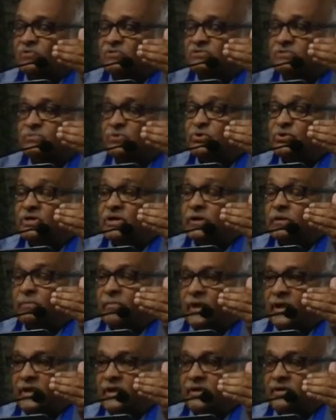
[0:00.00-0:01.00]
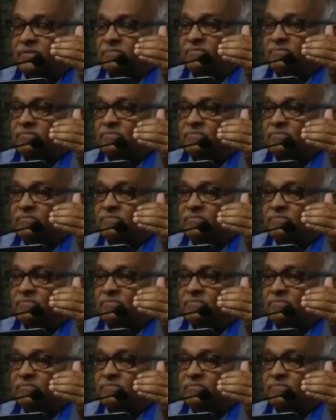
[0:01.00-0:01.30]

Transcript: was about to get married.